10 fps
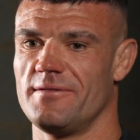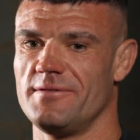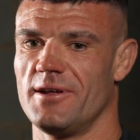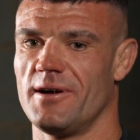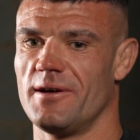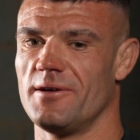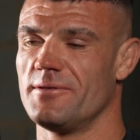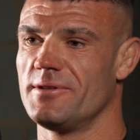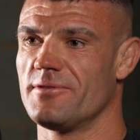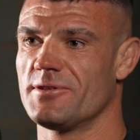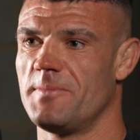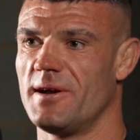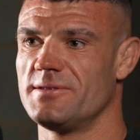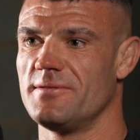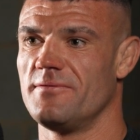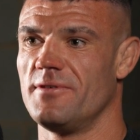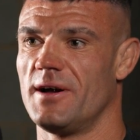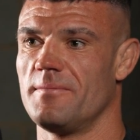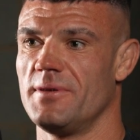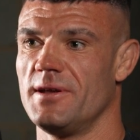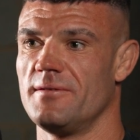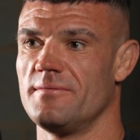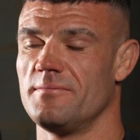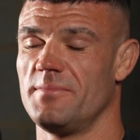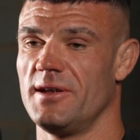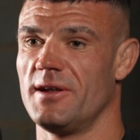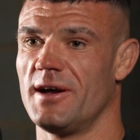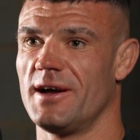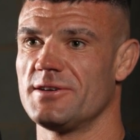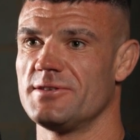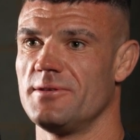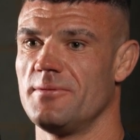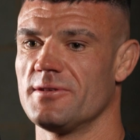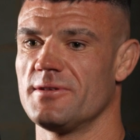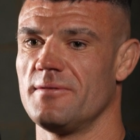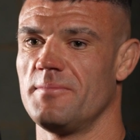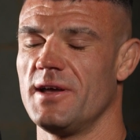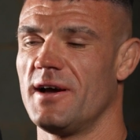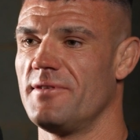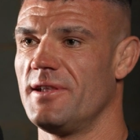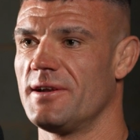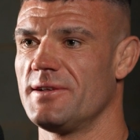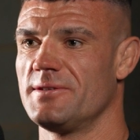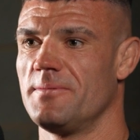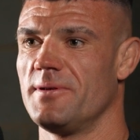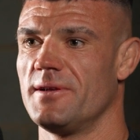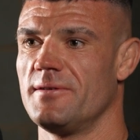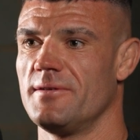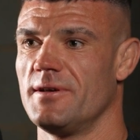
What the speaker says: always respect him for that, being harsh as he was and having that discipline.